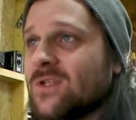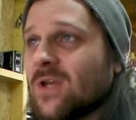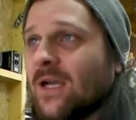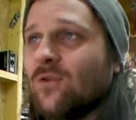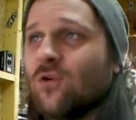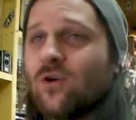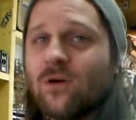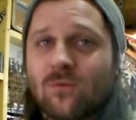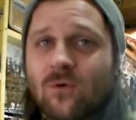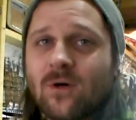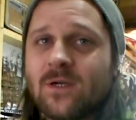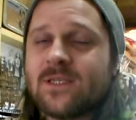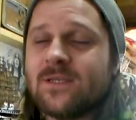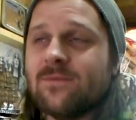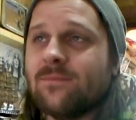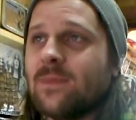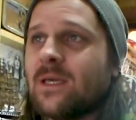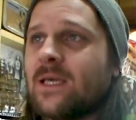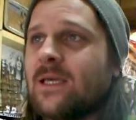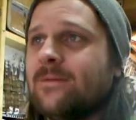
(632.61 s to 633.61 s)
So I know it
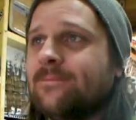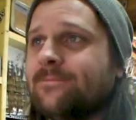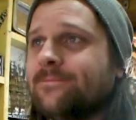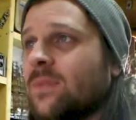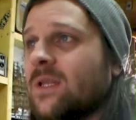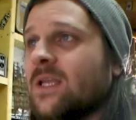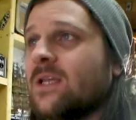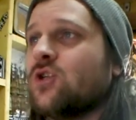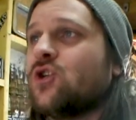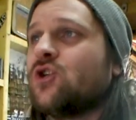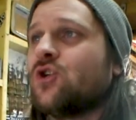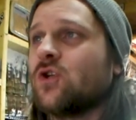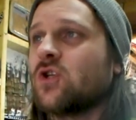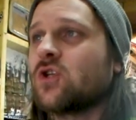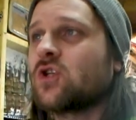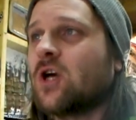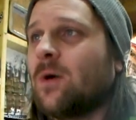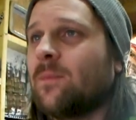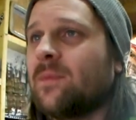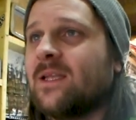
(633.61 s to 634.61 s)
wasn't me, but the
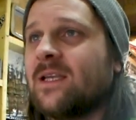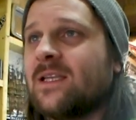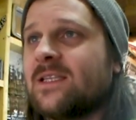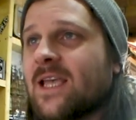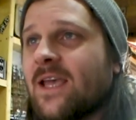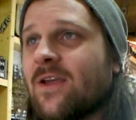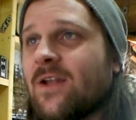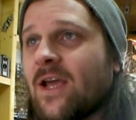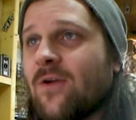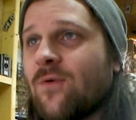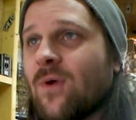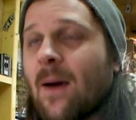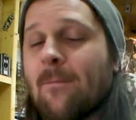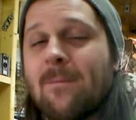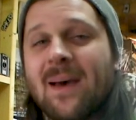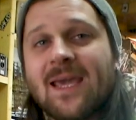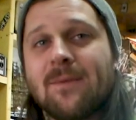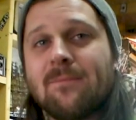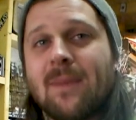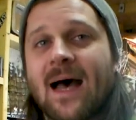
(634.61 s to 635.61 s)
insurance company sent out a
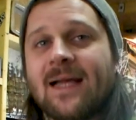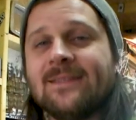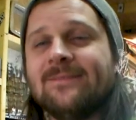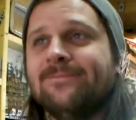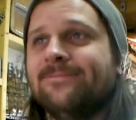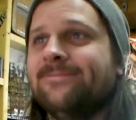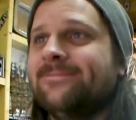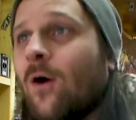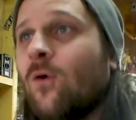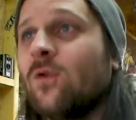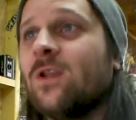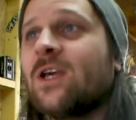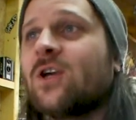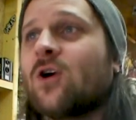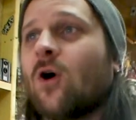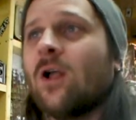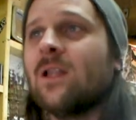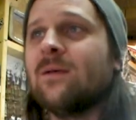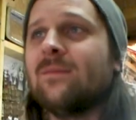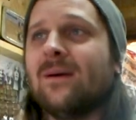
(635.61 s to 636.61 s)
big man. I only
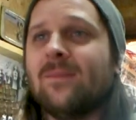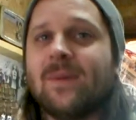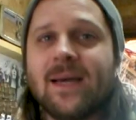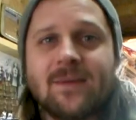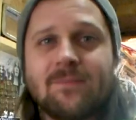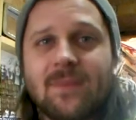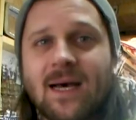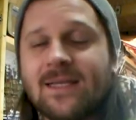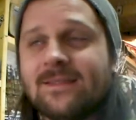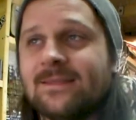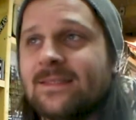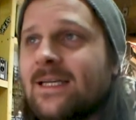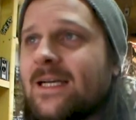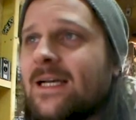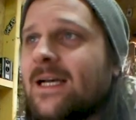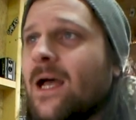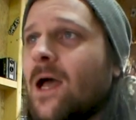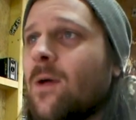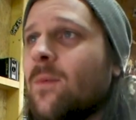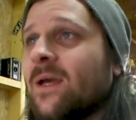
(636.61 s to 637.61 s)
call him a big man
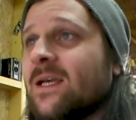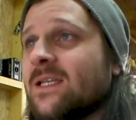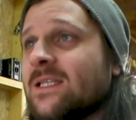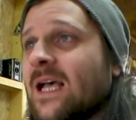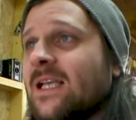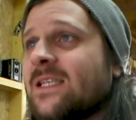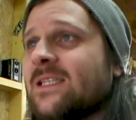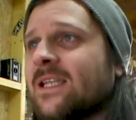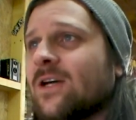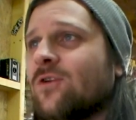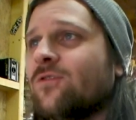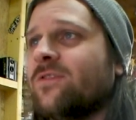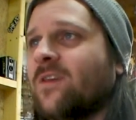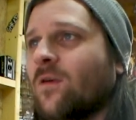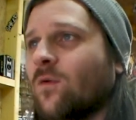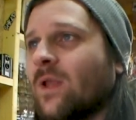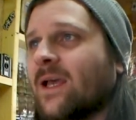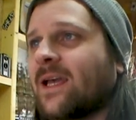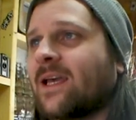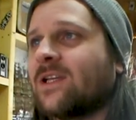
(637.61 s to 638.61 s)
because I still
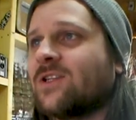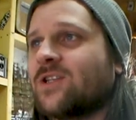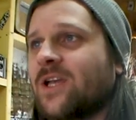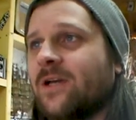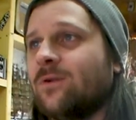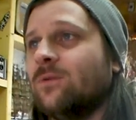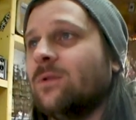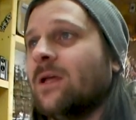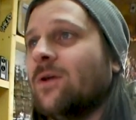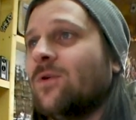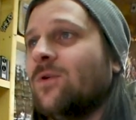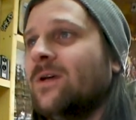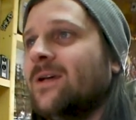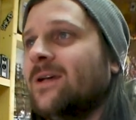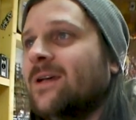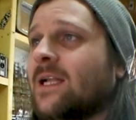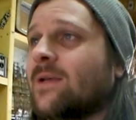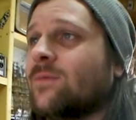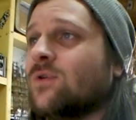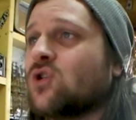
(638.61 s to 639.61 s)
feel like a child now.
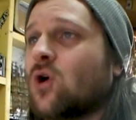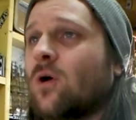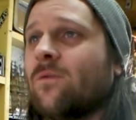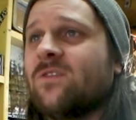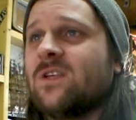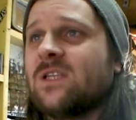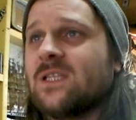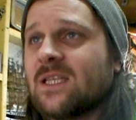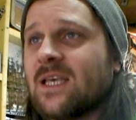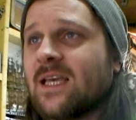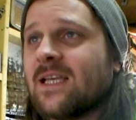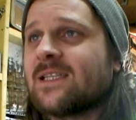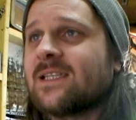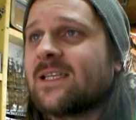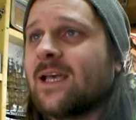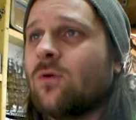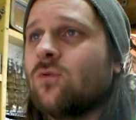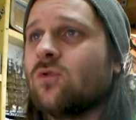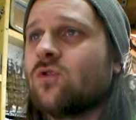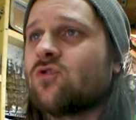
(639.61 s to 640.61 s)
And he was obviously a
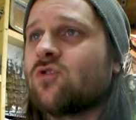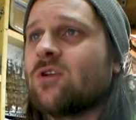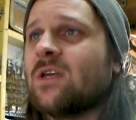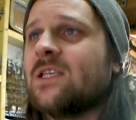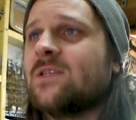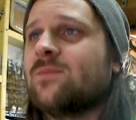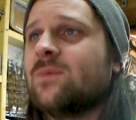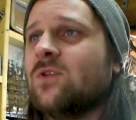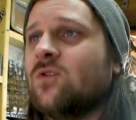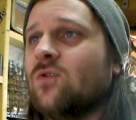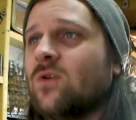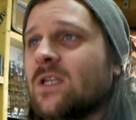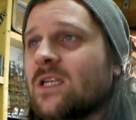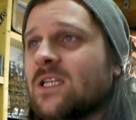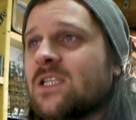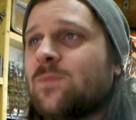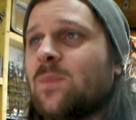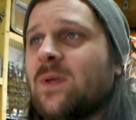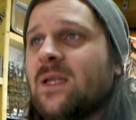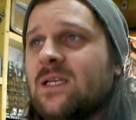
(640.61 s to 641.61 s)
skilled tradesman who had
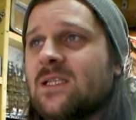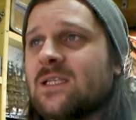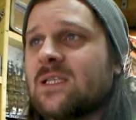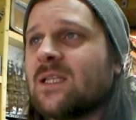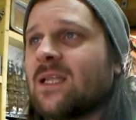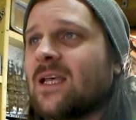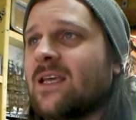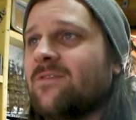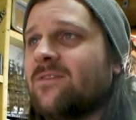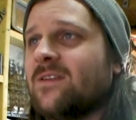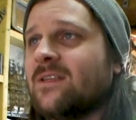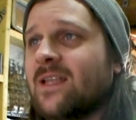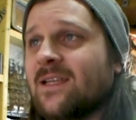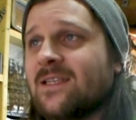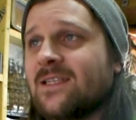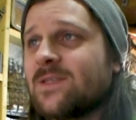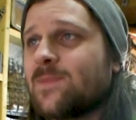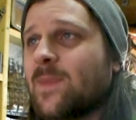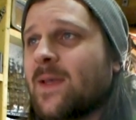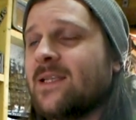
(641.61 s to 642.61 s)
experienced life and
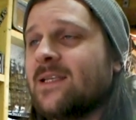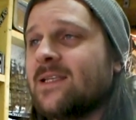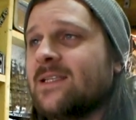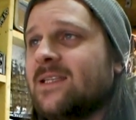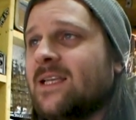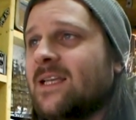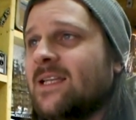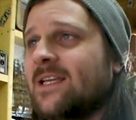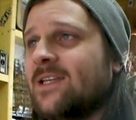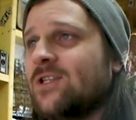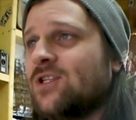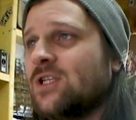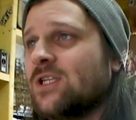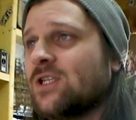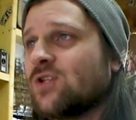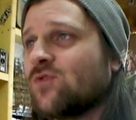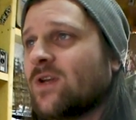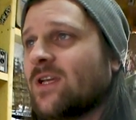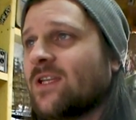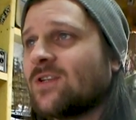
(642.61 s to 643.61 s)
didn't spend his teenage
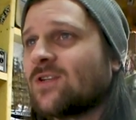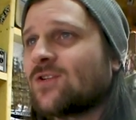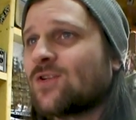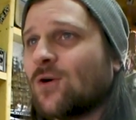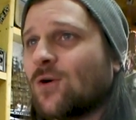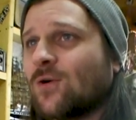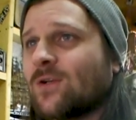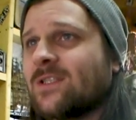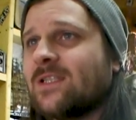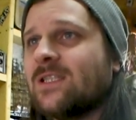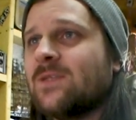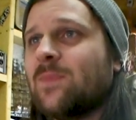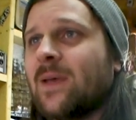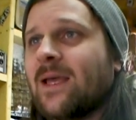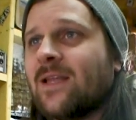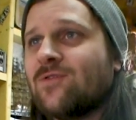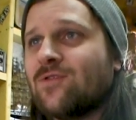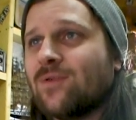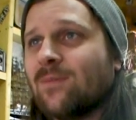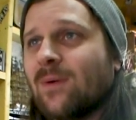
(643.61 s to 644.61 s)
years writing songs in his
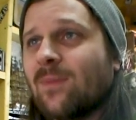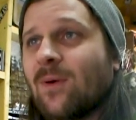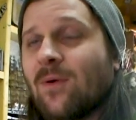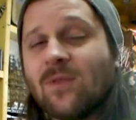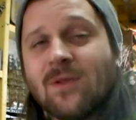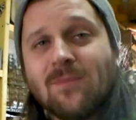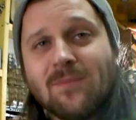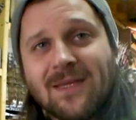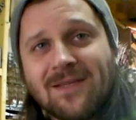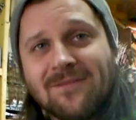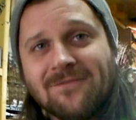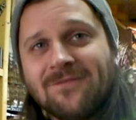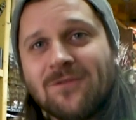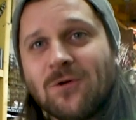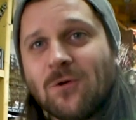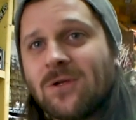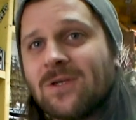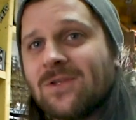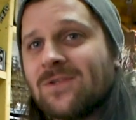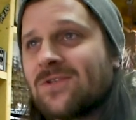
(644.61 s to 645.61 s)
bedroom about the mean
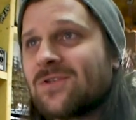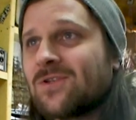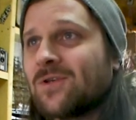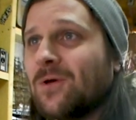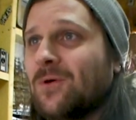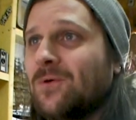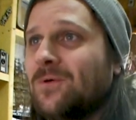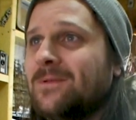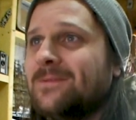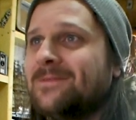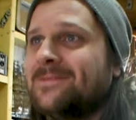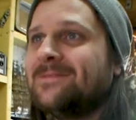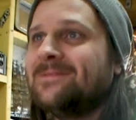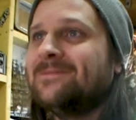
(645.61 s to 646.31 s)
folk at school.